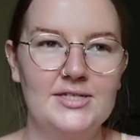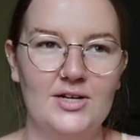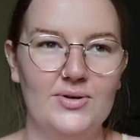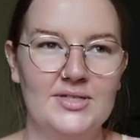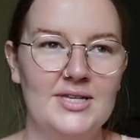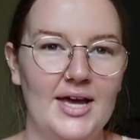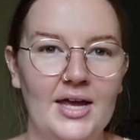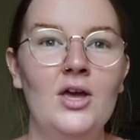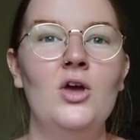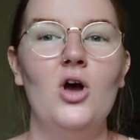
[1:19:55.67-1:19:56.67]
So it's like,
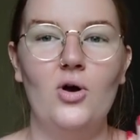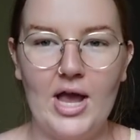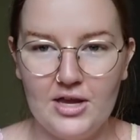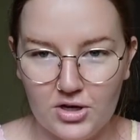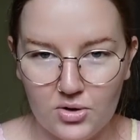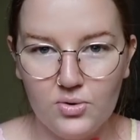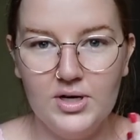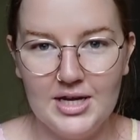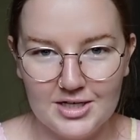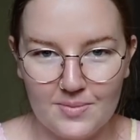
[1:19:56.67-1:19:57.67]
okay, you
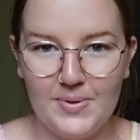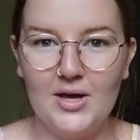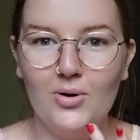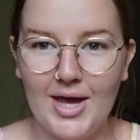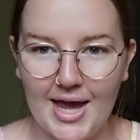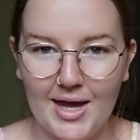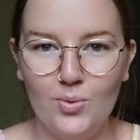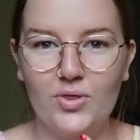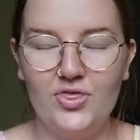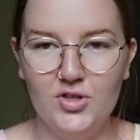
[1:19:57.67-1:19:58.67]
need to be okay
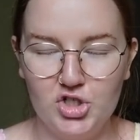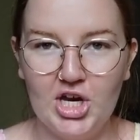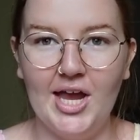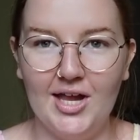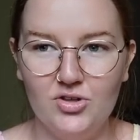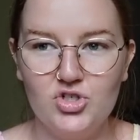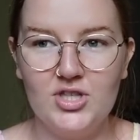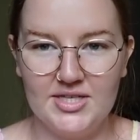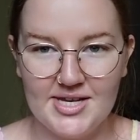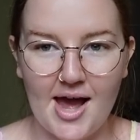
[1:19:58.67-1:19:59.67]
with the change
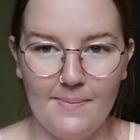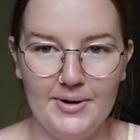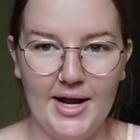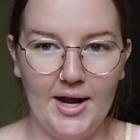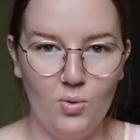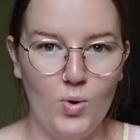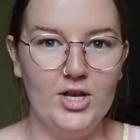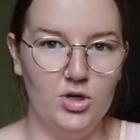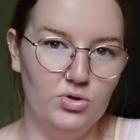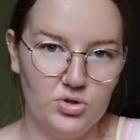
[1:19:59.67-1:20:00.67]
that's happening
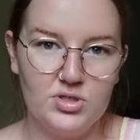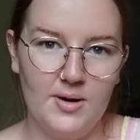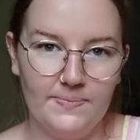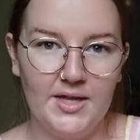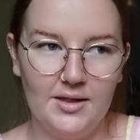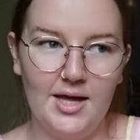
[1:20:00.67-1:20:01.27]
when you do something